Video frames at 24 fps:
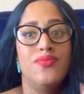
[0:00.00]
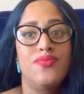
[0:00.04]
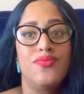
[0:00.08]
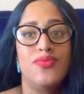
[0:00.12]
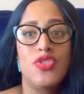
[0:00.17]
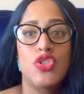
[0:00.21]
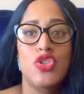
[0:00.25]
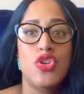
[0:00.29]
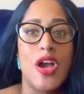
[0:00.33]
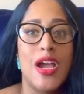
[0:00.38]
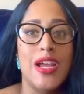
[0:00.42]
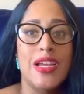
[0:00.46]

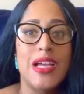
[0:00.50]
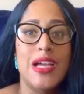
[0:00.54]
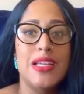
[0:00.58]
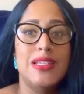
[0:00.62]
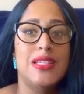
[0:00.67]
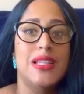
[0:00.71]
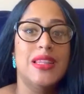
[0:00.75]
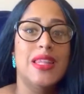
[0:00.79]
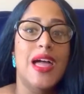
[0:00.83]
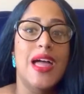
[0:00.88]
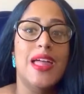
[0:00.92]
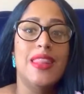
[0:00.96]
try not
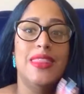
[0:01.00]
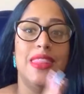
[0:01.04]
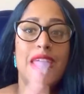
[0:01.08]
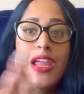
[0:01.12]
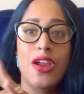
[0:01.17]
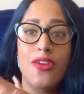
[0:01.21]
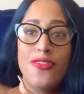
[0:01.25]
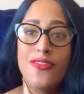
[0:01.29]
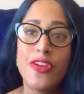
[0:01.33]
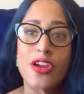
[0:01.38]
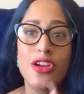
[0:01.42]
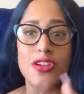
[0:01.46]
to let
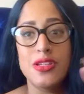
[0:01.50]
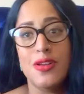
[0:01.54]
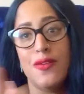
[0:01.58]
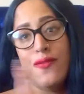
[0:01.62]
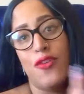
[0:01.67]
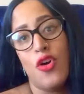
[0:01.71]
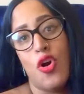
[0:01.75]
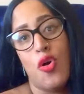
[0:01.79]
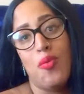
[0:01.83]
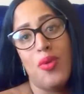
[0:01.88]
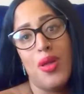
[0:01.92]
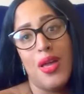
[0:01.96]
their fears and
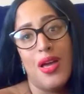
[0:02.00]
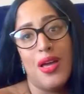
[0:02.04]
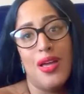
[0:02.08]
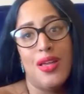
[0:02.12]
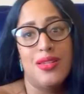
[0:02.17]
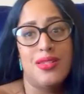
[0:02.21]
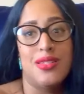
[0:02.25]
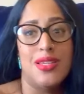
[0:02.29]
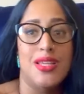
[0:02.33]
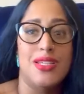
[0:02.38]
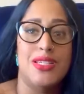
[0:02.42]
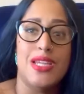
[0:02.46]

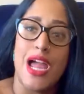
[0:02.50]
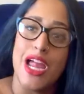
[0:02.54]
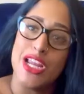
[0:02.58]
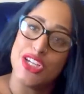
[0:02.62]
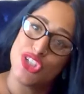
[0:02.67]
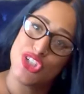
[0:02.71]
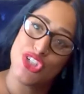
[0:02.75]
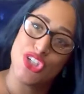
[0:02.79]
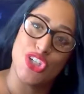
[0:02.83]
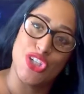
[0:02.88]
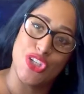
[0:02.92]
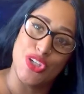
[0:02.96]
phobias
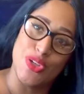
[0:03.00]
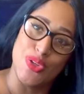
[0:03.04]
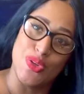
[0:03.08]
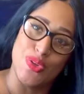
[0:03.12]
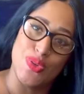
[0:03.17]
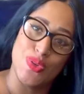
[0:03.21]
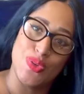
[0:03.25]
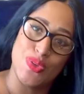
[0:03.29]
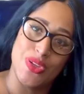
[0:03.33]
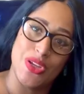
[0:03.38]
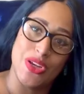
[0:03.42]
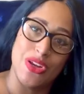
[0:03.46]
attach to you.
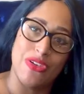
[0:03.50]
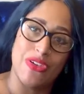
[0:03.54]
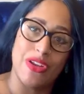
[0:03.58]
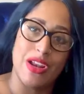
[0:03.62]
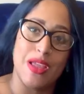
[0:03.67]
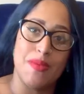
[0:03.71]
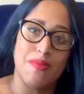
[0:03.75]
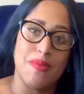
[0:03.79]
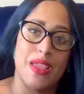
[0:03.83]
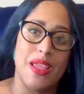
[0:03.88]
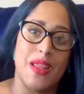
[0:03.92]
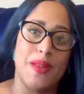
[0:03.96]
You know what
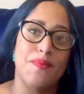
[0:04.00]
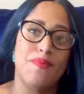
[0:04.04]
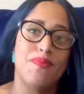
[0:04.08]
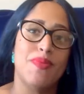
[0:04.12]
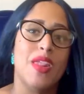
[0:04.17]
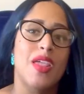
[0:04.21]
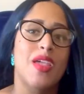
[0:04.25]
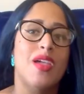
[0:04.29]
I mean?